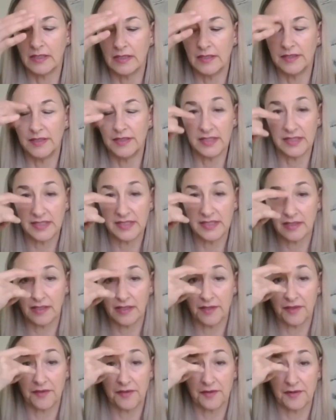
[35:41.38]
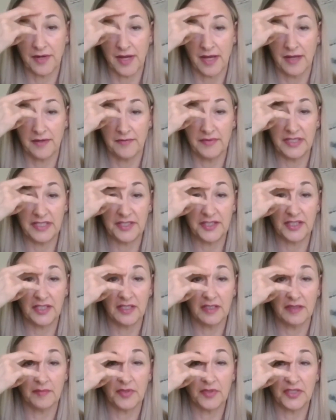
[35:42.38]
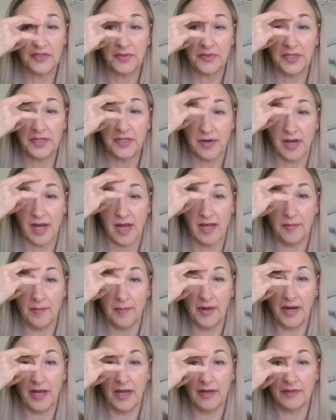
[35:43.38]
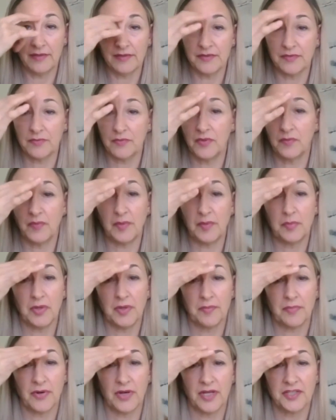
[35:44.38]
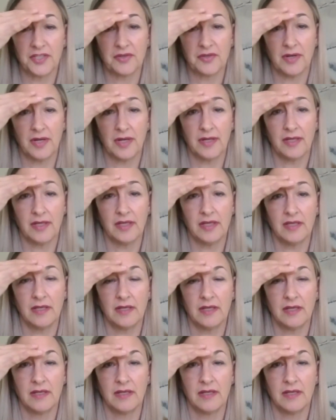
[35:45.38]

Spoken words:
this third eye region between your eyebrows, when we put pressure on it,